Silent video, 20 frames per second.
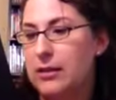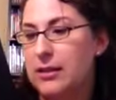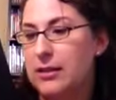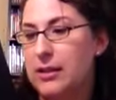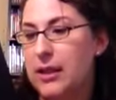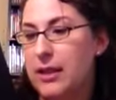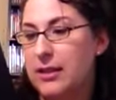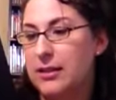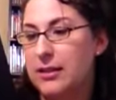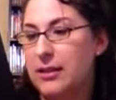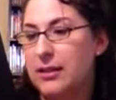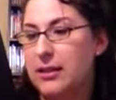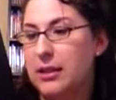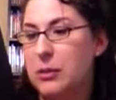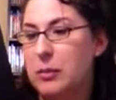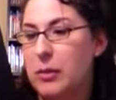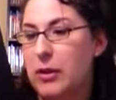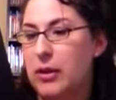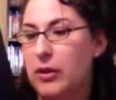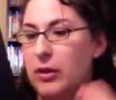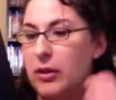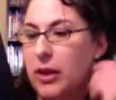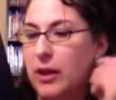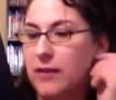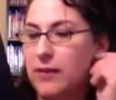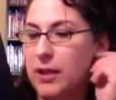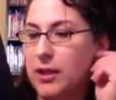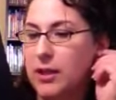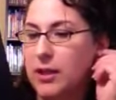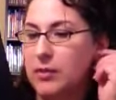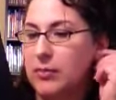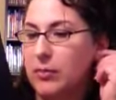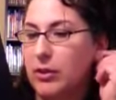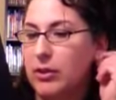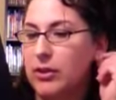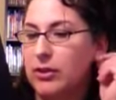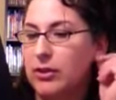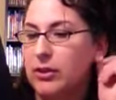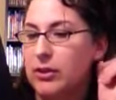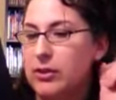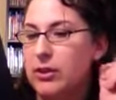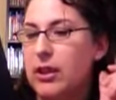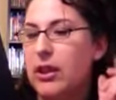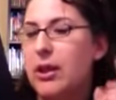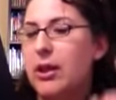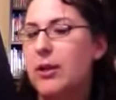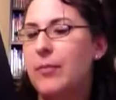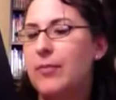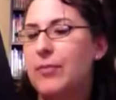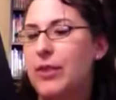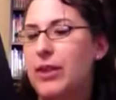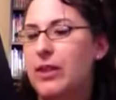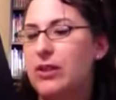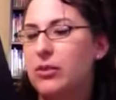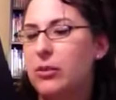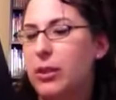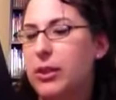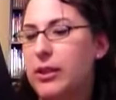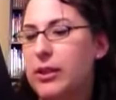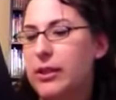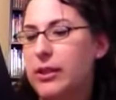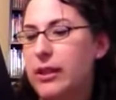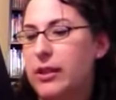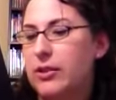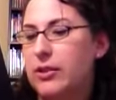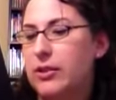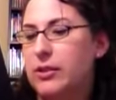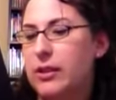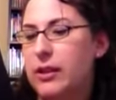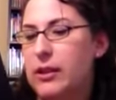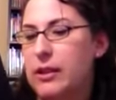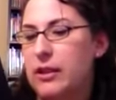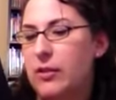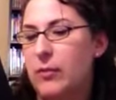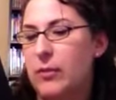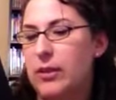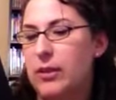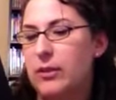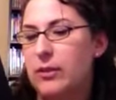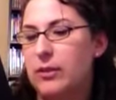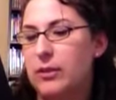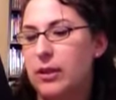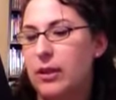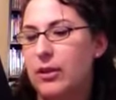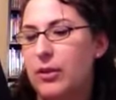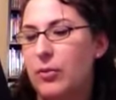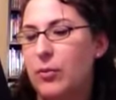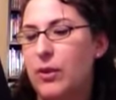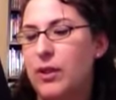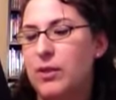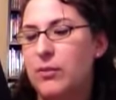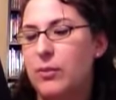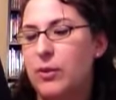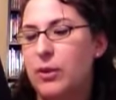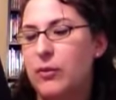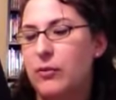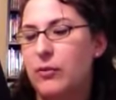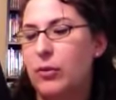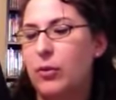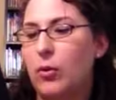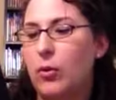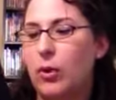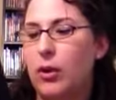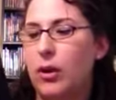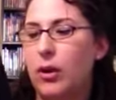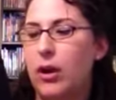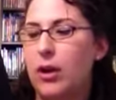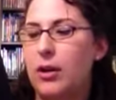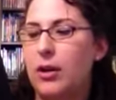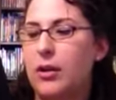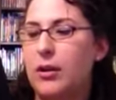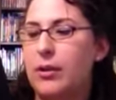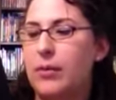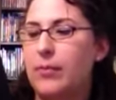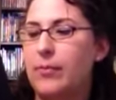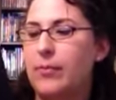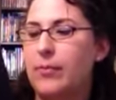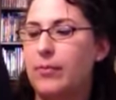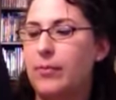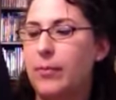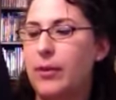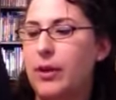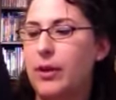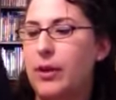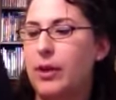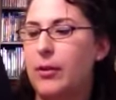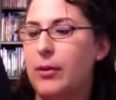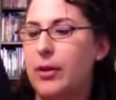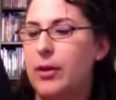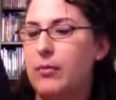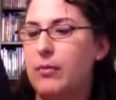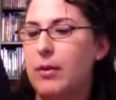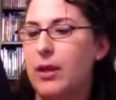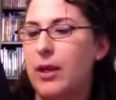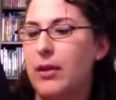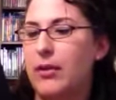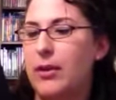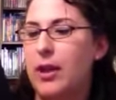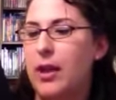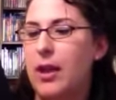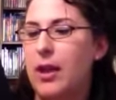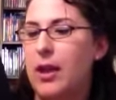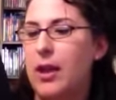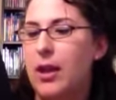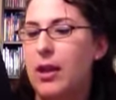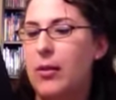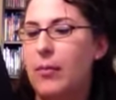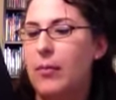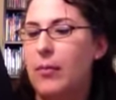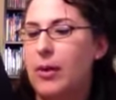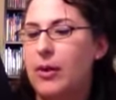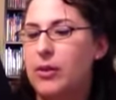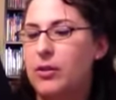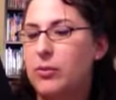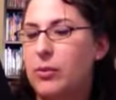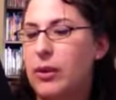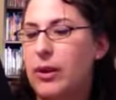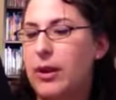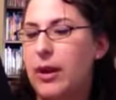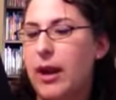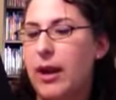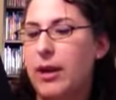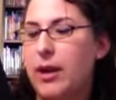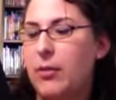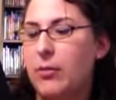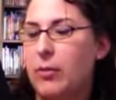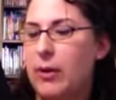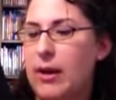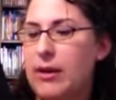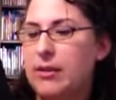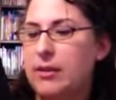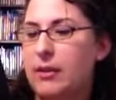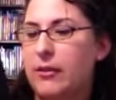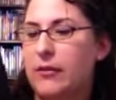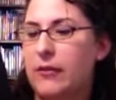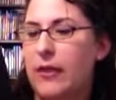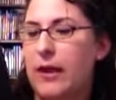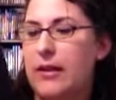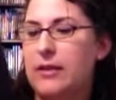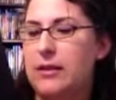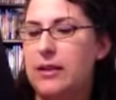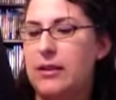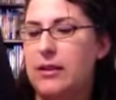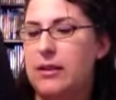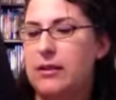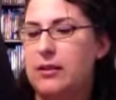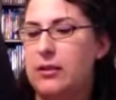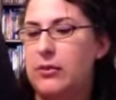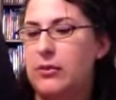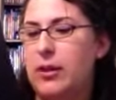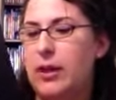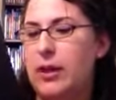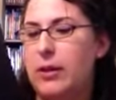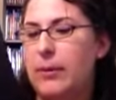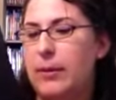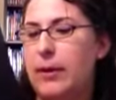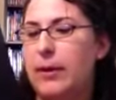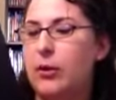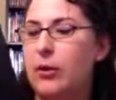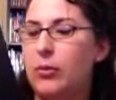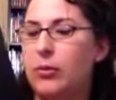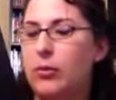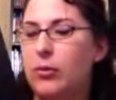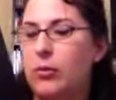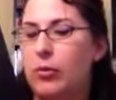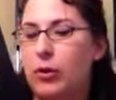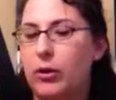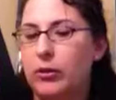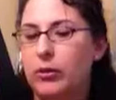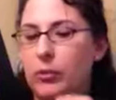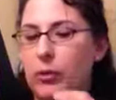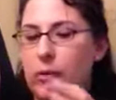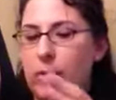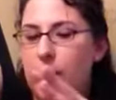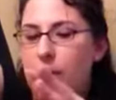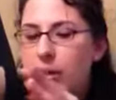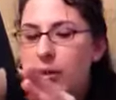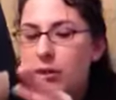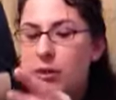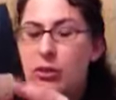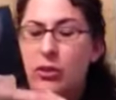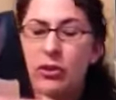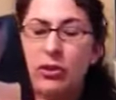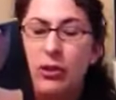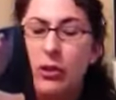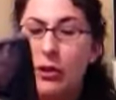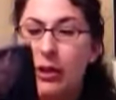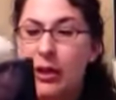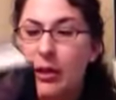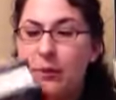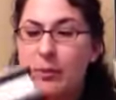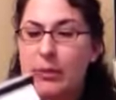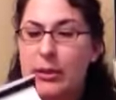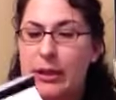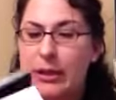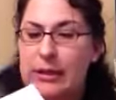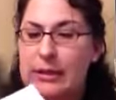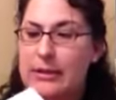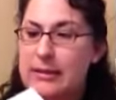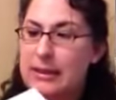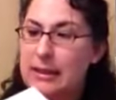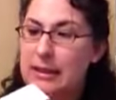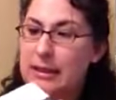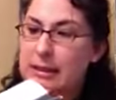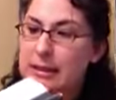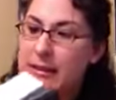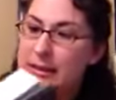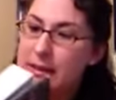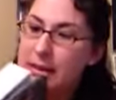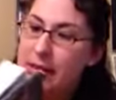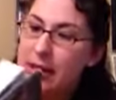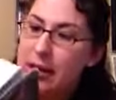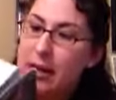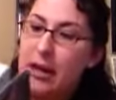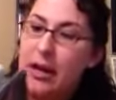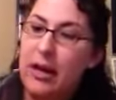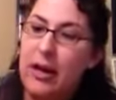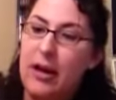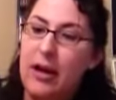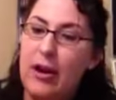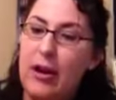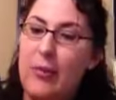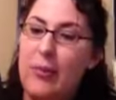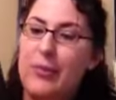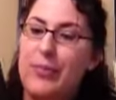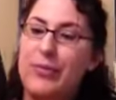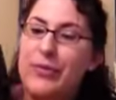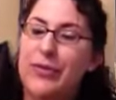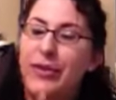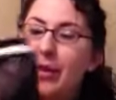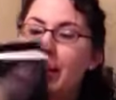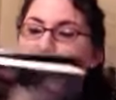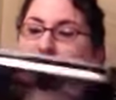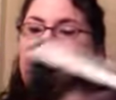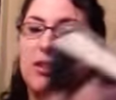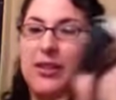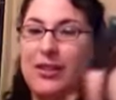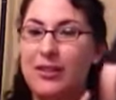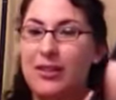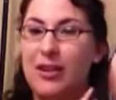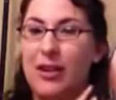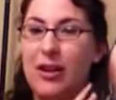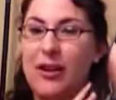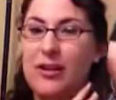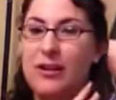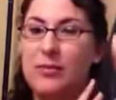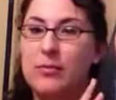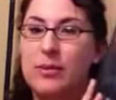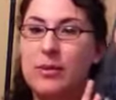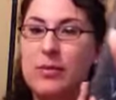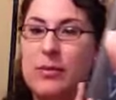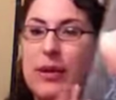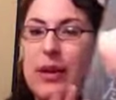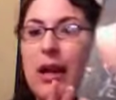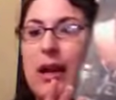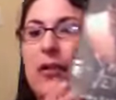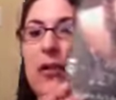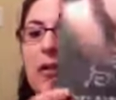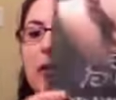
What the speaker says: destined to spend their lives hunting monsters. These three teenage descendants of Medusa, the once beautiful Gorgon in myth, must reunite and embrace their fates in this unique paranormal world where monsters lurk in plain sight. That just sounded awesome to me, and